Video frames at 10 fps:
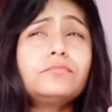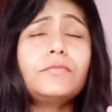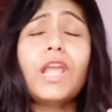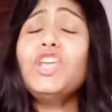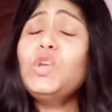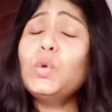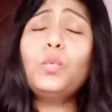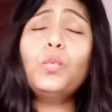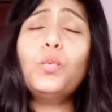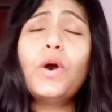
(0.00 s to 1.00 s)

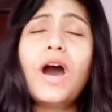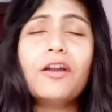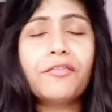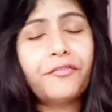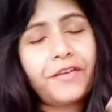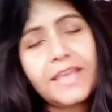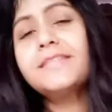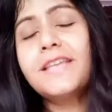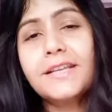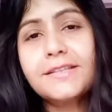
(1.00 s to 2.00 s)
you are
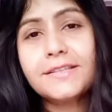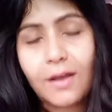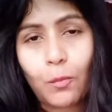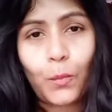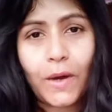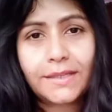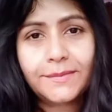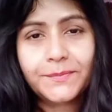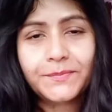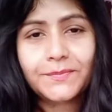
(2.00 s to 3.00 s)
facing
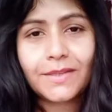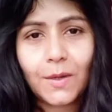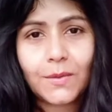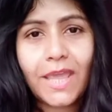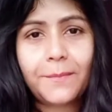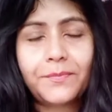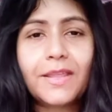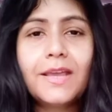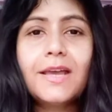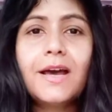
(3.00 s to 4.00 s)
someone, okay,